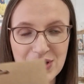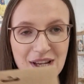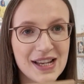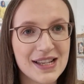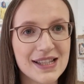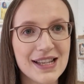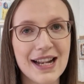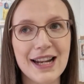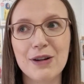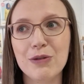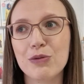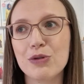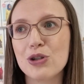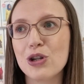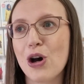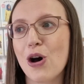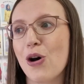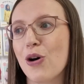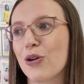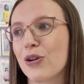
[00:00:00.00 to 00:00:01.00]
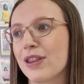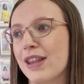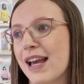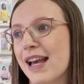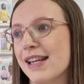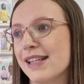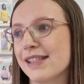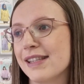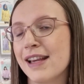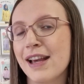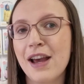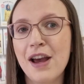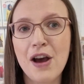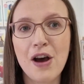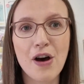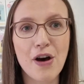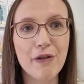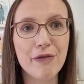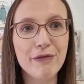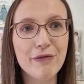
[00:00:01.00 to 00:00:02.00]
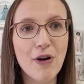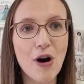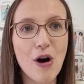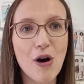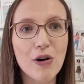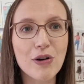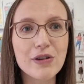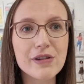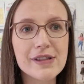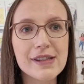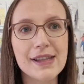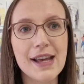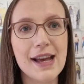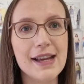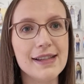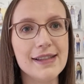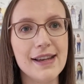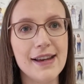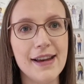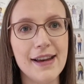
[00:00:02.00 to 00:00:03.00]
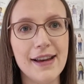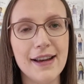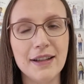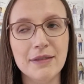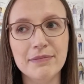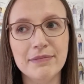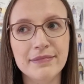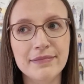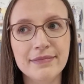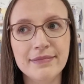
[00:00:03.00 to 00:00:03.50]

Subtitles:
There's a little dog, there's a fox, there's a